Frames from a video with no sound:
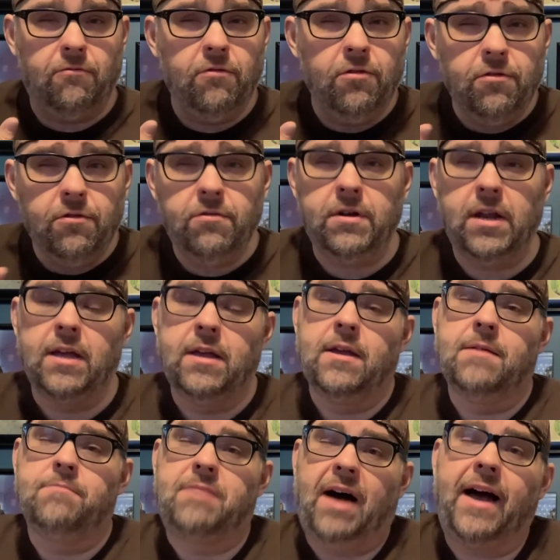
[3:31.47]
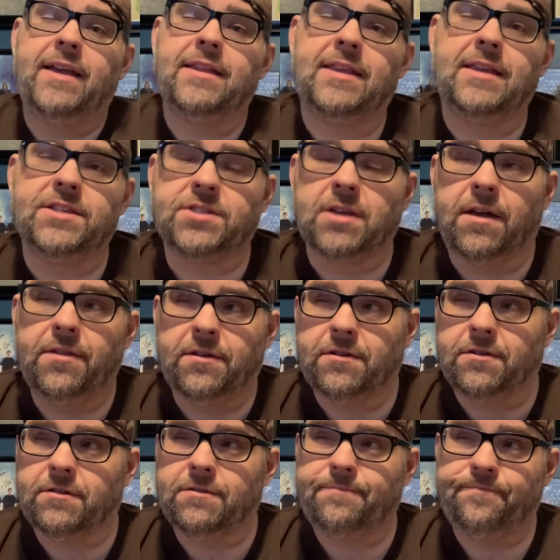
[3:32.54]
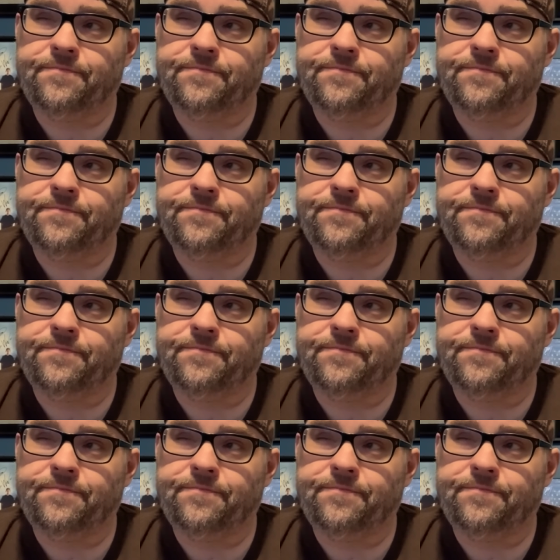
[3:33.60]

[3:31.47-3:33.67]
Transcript: wooed by these other